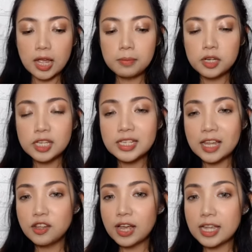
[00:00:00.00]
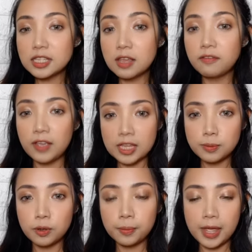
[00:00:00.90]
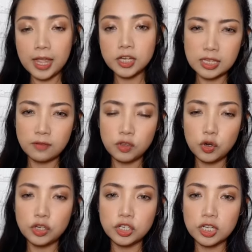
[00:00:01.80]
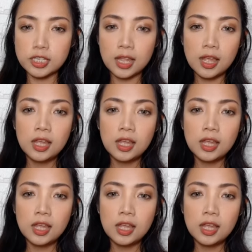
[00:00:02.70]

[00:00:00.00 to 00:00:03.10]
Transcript: I'm going to send you guys the Facebook page if you're just